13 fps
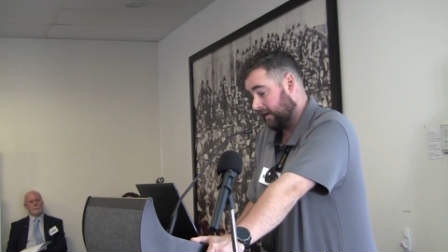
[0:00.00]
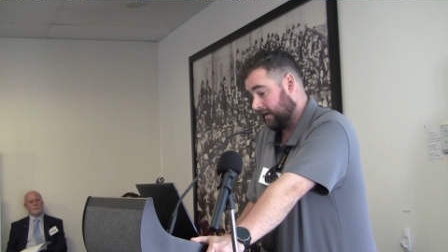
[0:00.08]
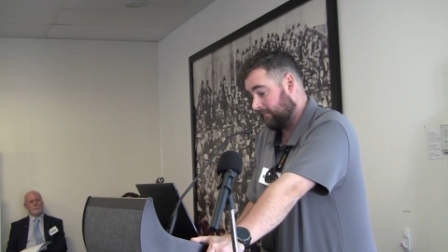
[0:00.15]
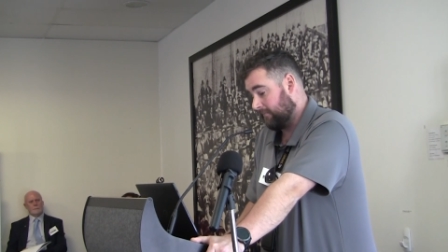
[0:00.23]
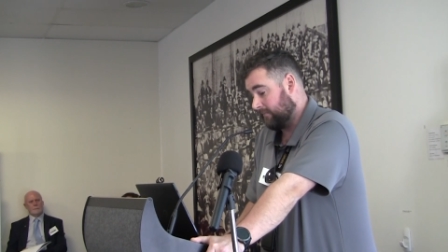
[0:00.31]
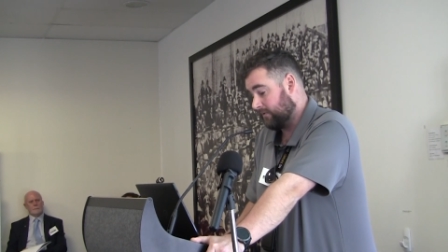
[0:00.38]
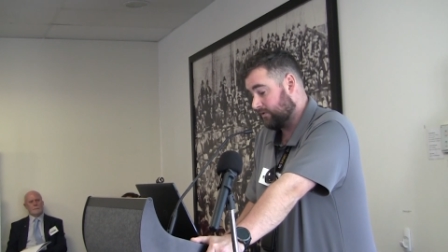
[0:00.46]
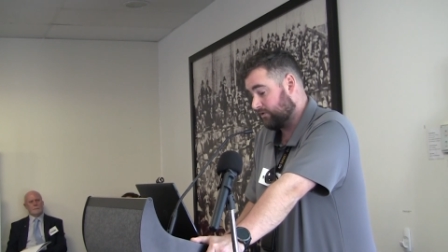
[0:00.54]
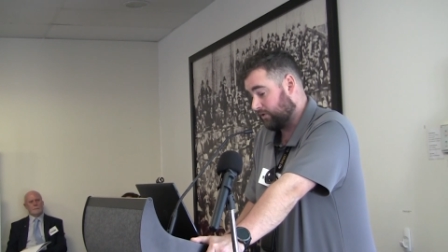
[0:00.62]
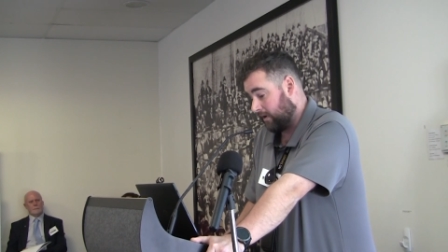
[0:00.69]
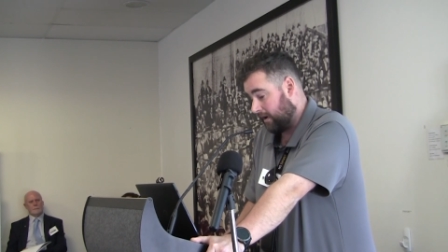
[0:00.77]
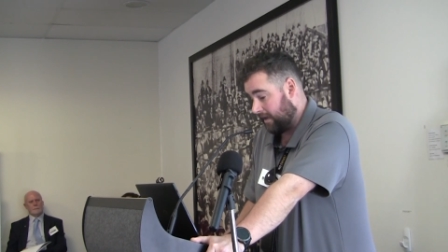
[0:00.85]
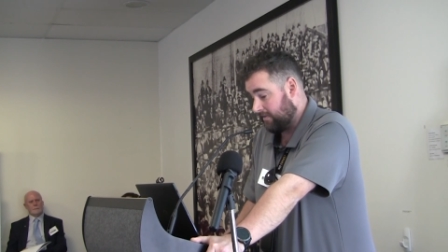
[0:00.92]
Um,
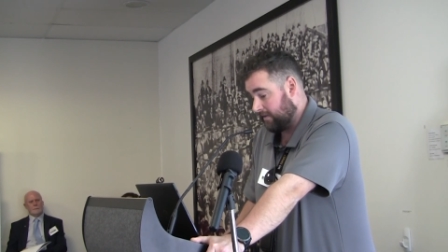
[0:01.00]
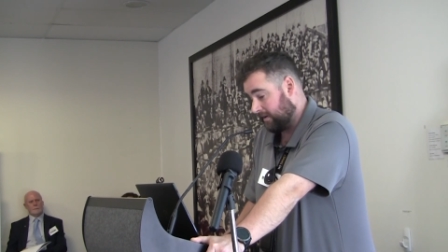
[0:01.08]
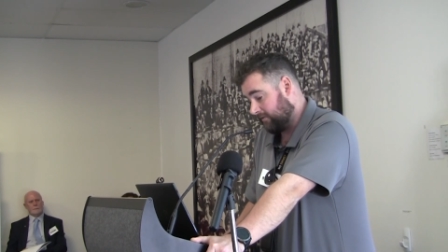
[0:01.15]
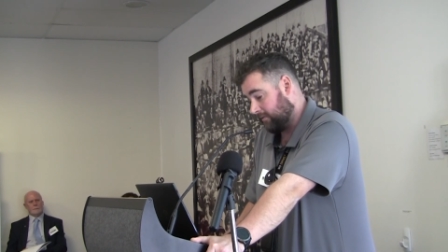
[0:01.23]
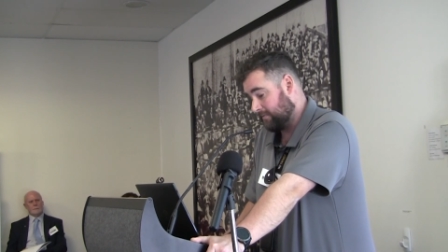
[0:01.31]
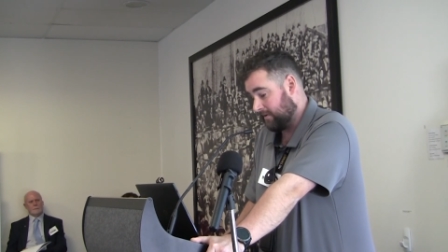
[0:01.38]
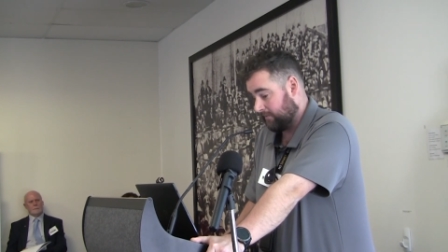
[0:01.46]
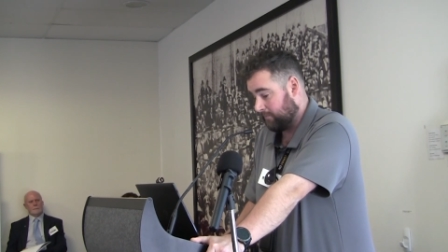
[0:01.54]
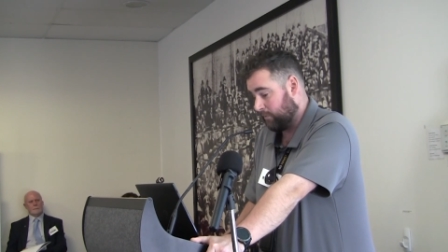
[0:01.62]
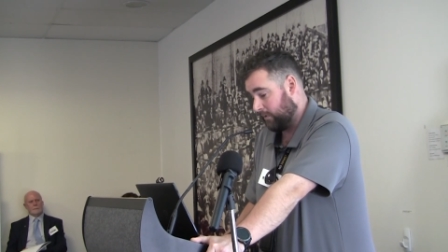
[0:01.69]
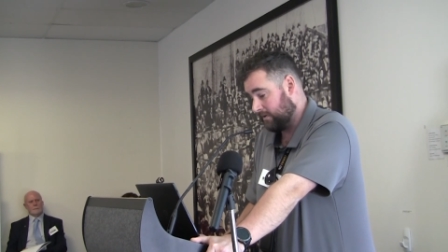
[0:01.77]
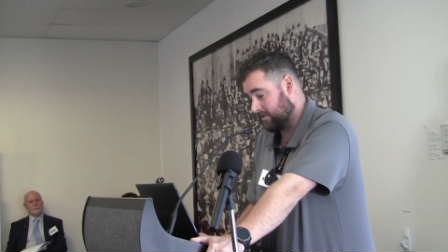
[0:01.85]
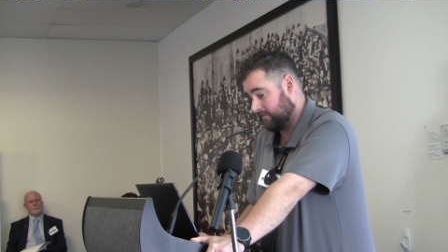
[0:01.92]
try and think from
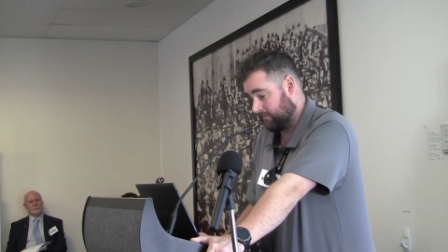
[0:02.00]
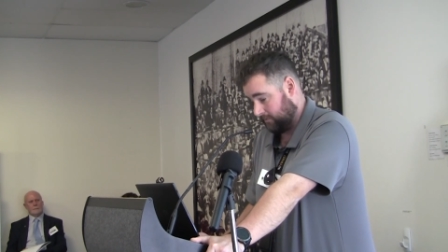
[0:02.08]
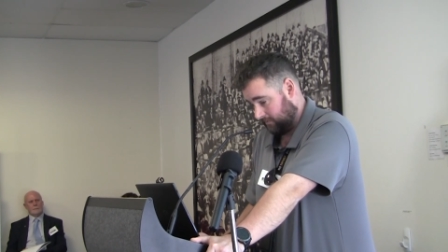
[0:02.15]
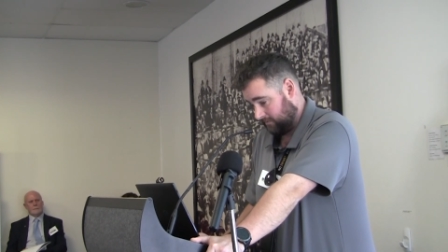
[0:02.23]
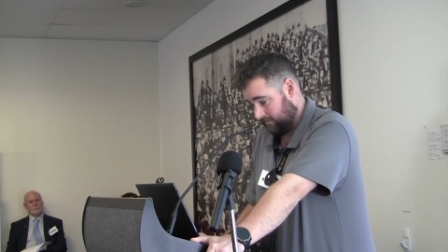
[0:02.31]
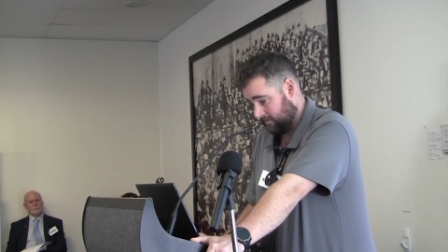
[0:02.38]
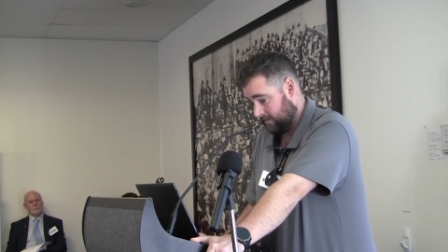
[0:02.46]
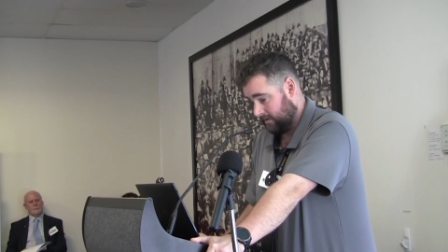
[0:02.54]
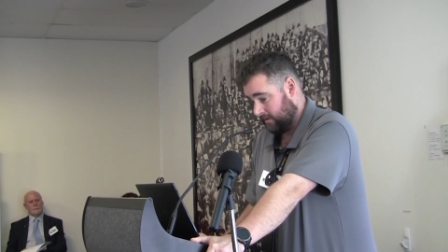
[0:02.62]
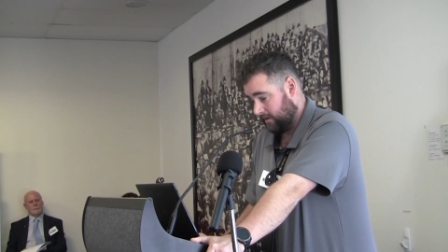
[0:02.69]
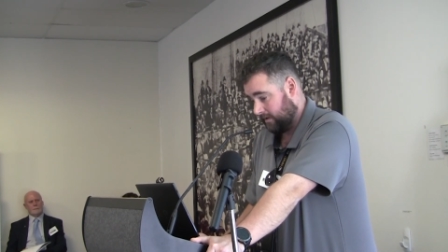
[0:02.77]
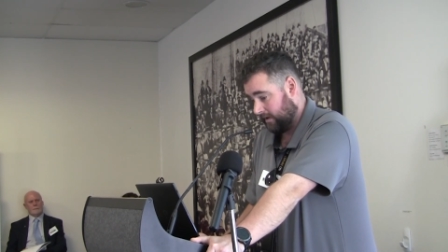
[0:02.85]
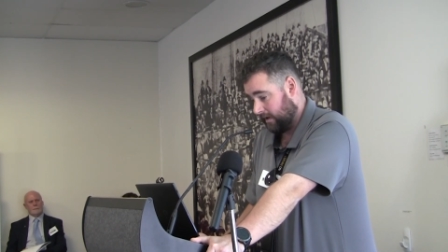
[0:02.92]
different points of view
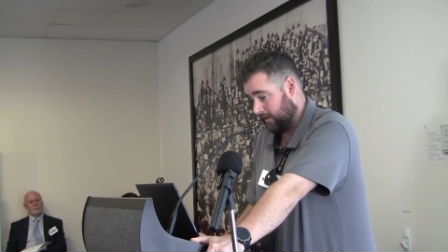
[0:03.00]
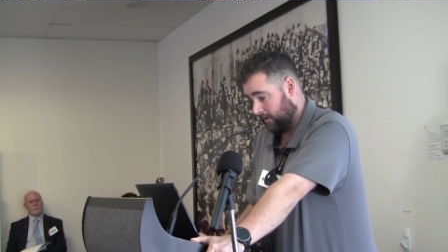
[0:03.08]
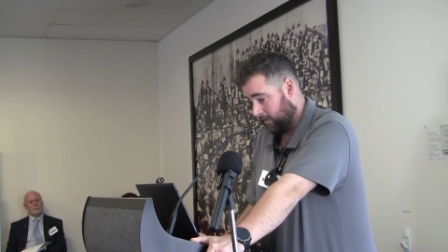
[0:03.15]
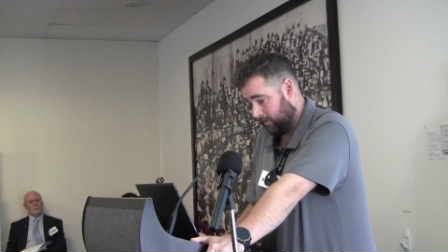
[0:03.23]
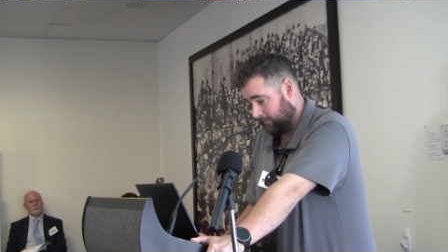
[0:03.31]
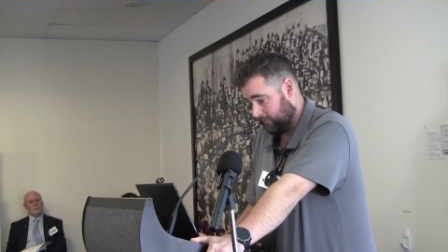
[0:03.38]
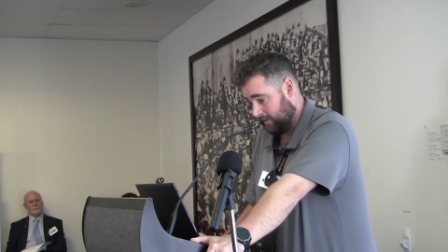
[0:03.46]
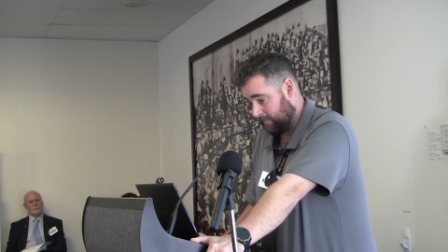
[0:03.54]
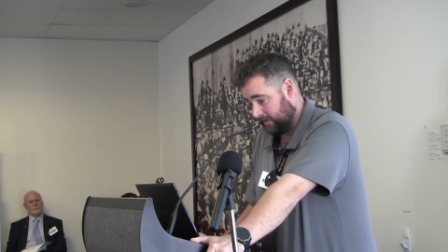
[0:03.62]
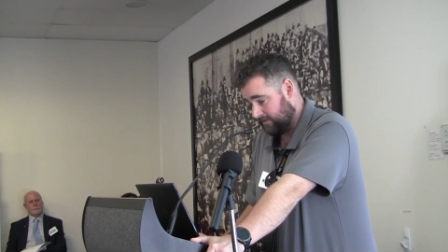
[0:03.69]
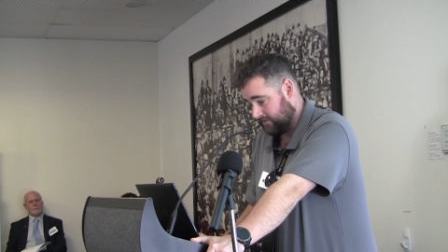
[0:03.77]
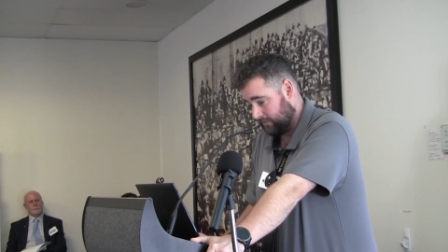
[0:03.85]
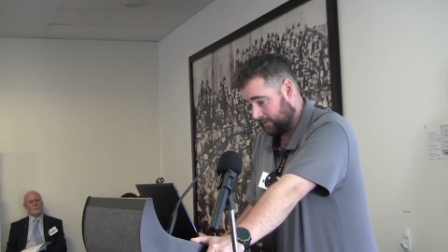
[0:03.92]
and hopefully
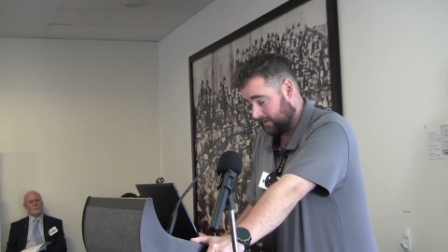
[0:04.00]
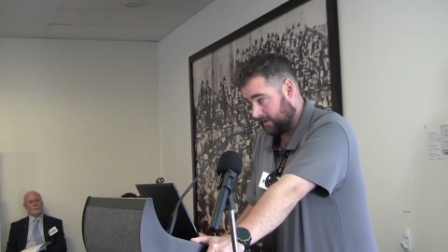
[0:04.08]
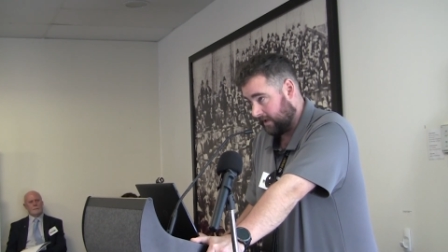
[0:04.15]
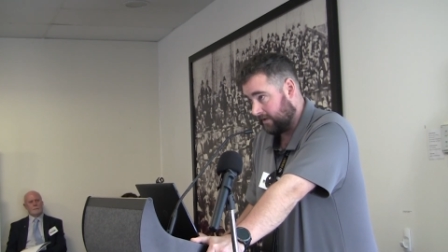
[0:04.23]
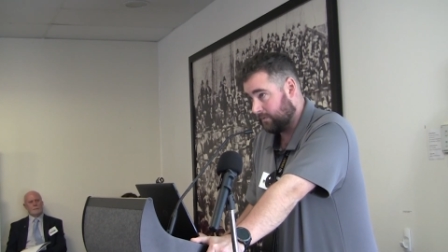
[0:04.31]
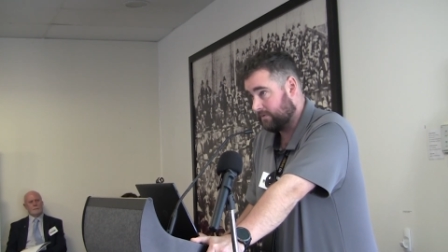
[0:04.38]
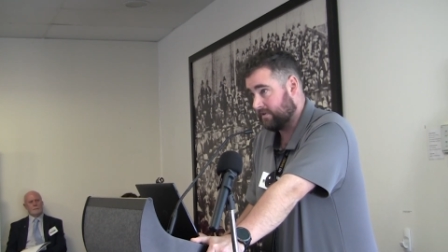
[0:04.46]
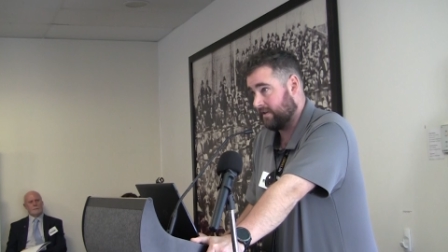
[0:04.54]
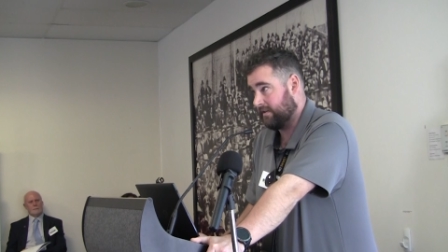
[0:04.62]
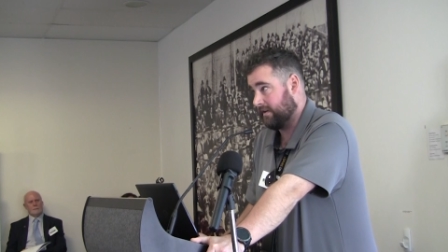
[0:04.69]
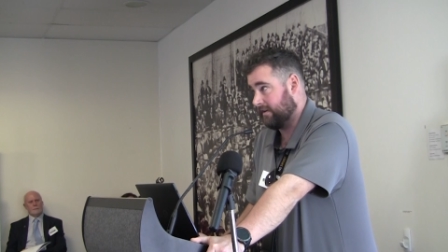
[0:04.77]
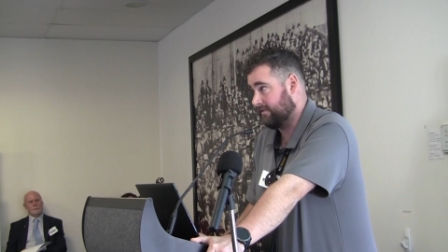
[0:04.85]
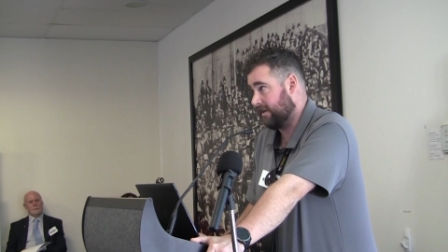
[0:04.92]
by doing that you'll
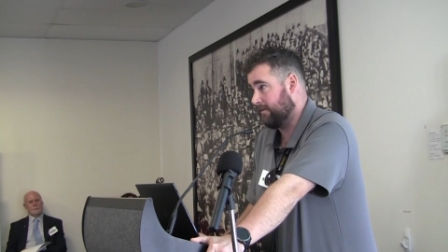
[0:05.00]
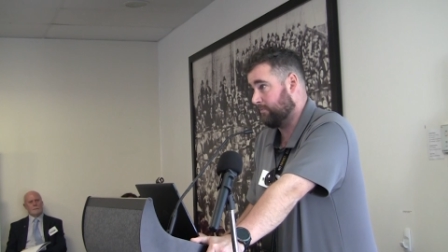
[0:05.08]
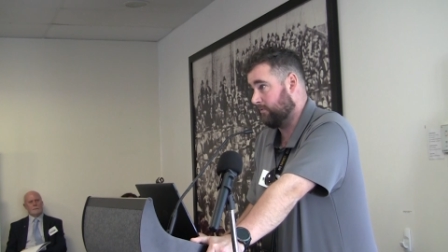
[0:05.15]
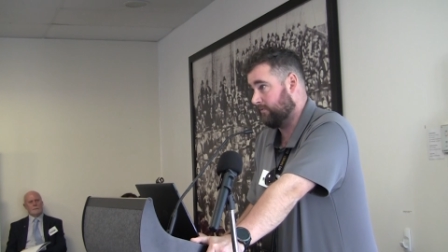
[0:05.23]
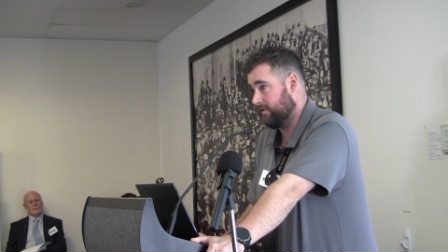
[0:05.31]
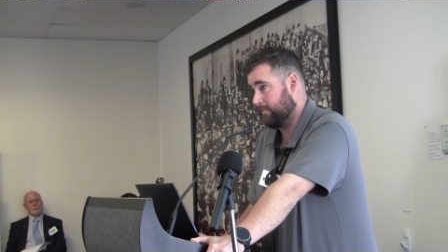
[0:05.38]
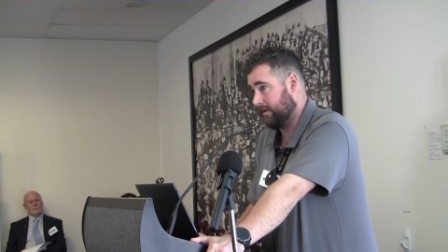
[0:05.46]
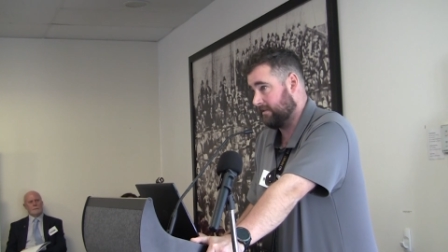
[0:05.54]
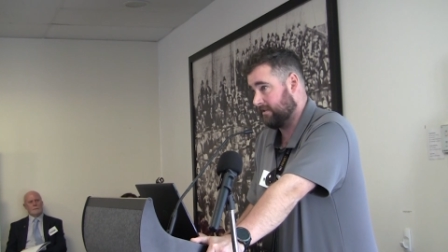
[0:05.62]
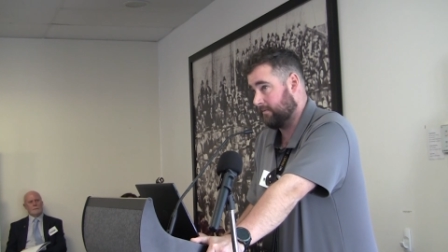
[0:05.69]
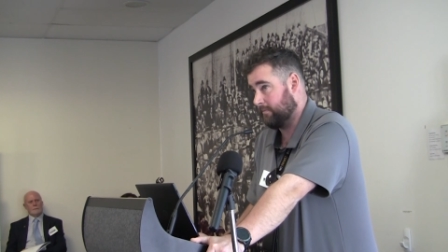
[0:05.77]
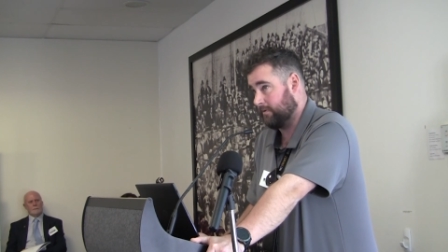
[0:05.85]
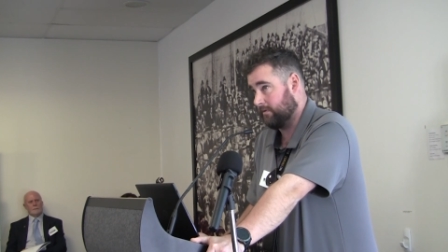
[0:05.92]
set the example for the
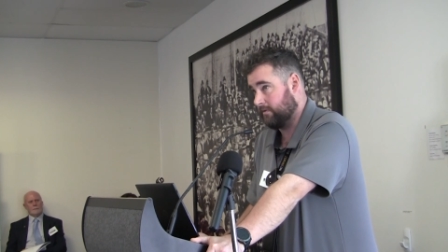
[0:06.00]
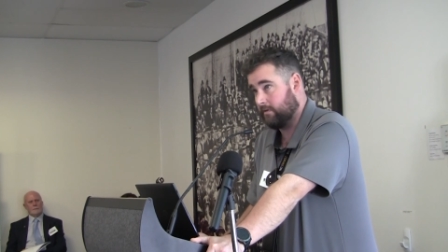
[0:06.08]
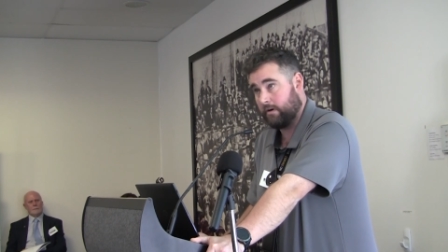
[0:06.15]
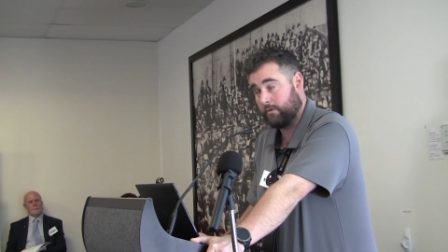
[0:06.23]
PCBU.